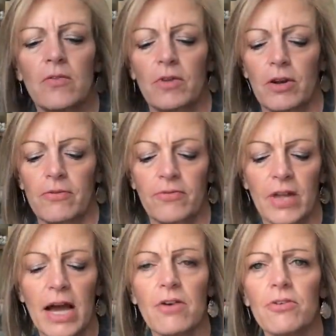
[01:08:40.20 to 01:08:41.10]
Very
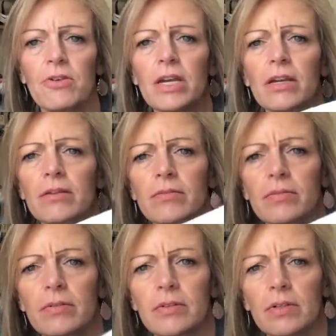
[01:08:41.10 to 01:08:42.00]
flowery.
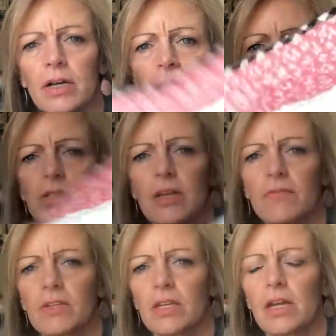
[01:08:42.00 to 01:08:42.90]
I'll just
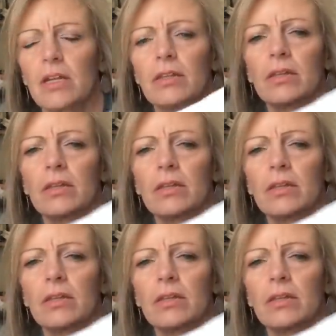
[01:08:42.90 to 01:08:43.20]
have to get out